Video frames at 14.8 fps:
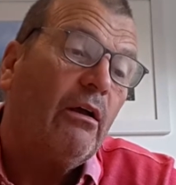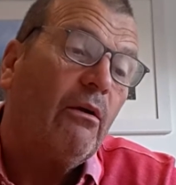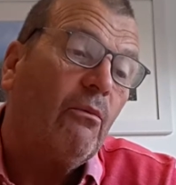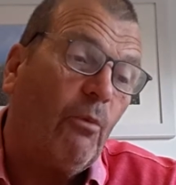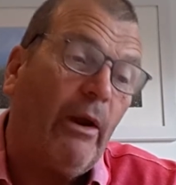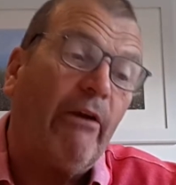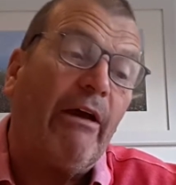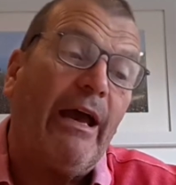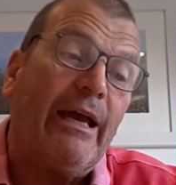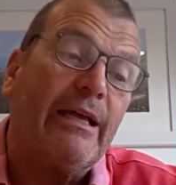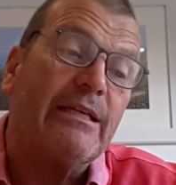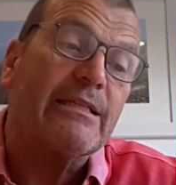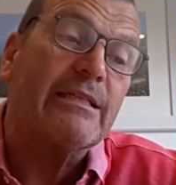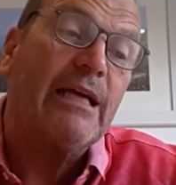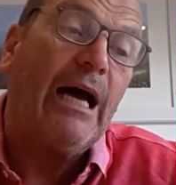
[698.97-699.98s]

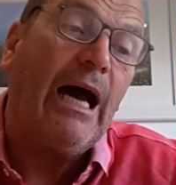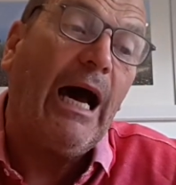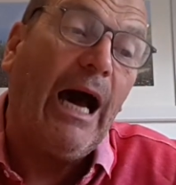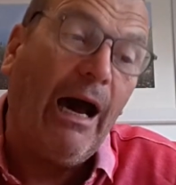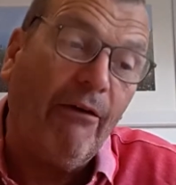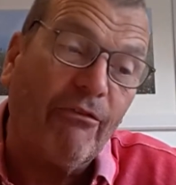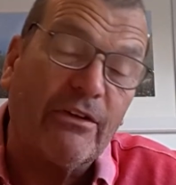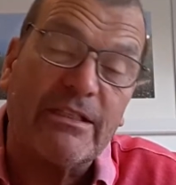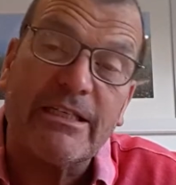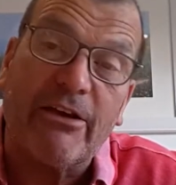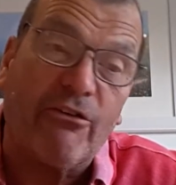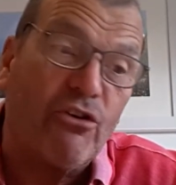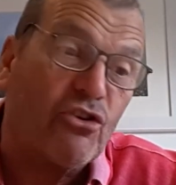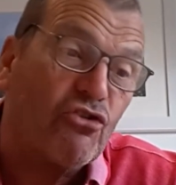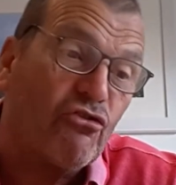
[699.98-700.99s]
whereas other
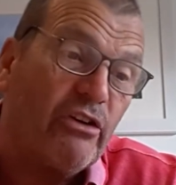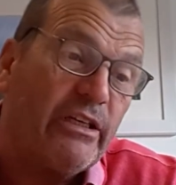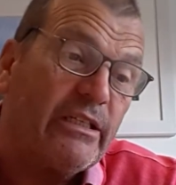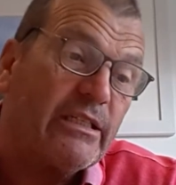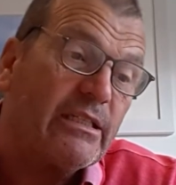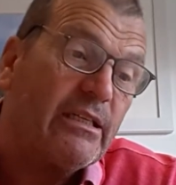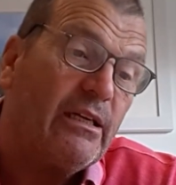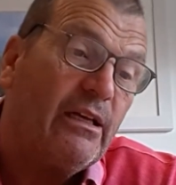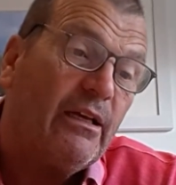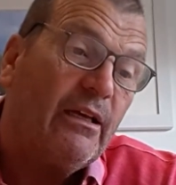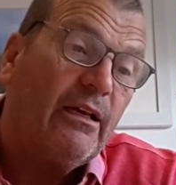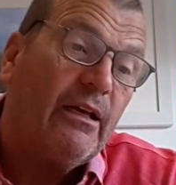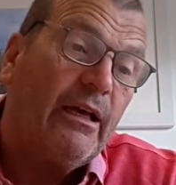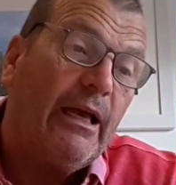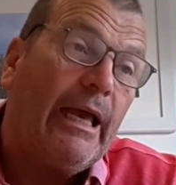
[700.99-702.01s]
territories
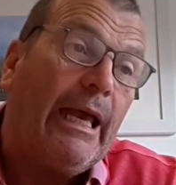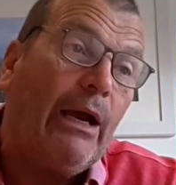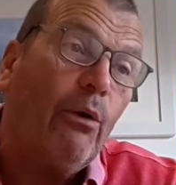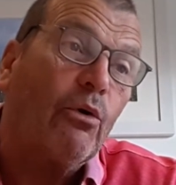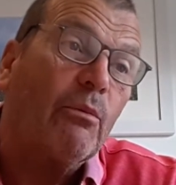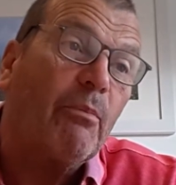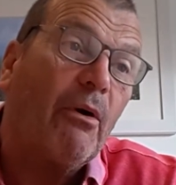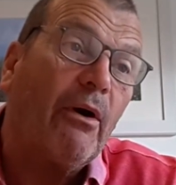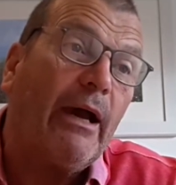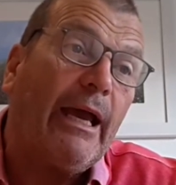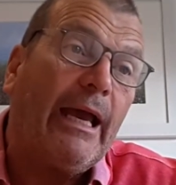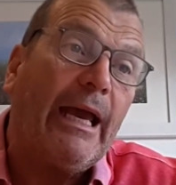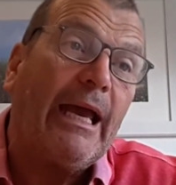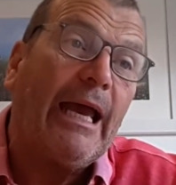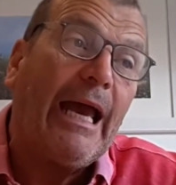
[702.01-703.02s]
held
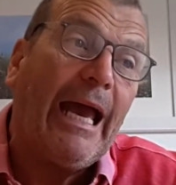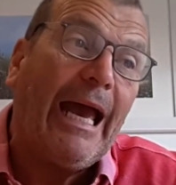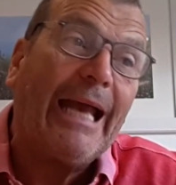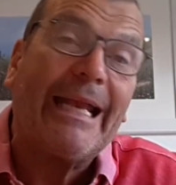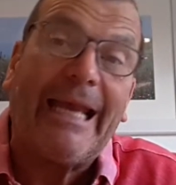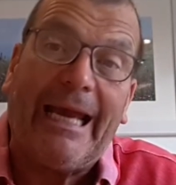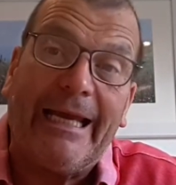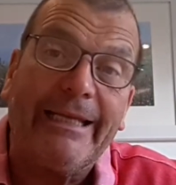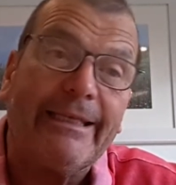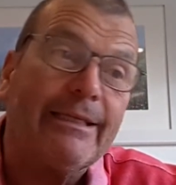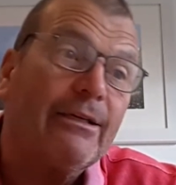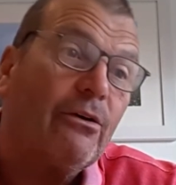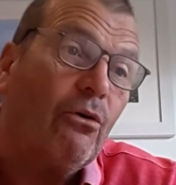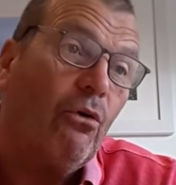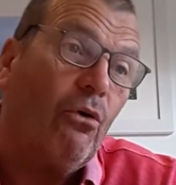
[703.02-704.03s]
by Akkad,
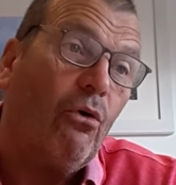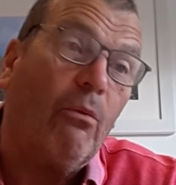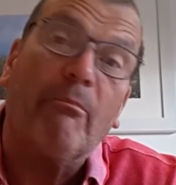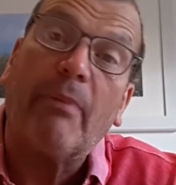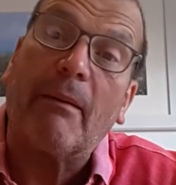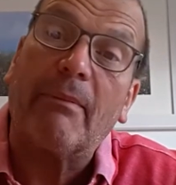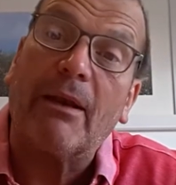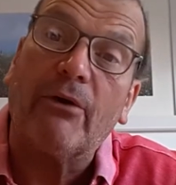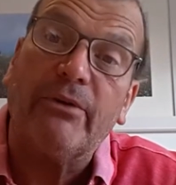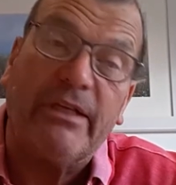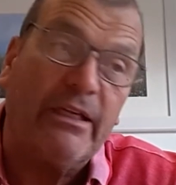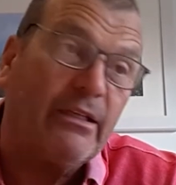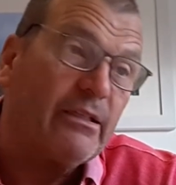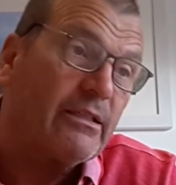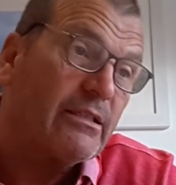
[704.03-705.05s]
or
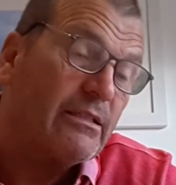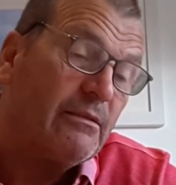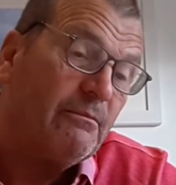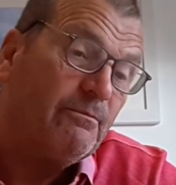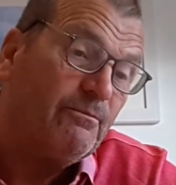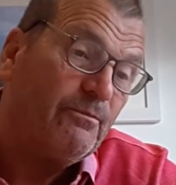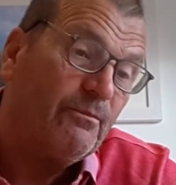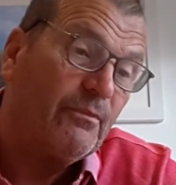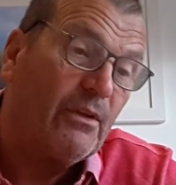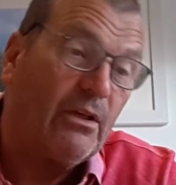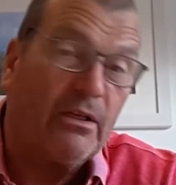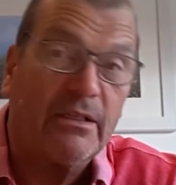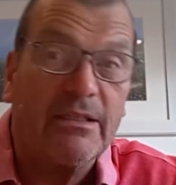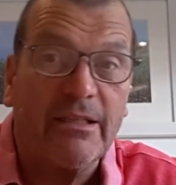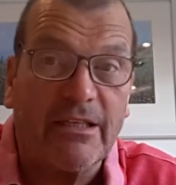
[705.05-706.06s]
Babylonians,
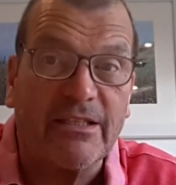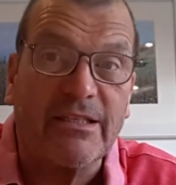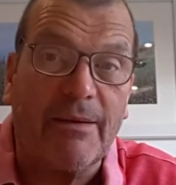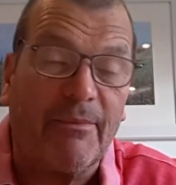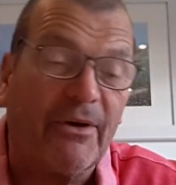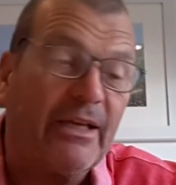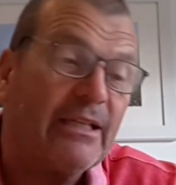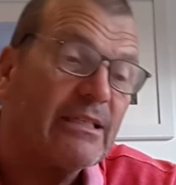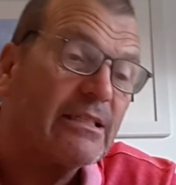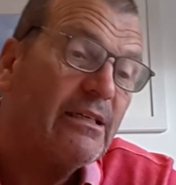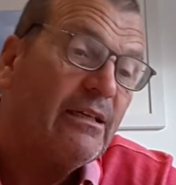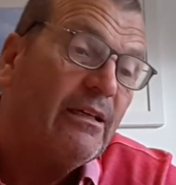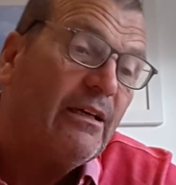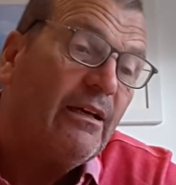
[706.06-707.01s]
the Semites,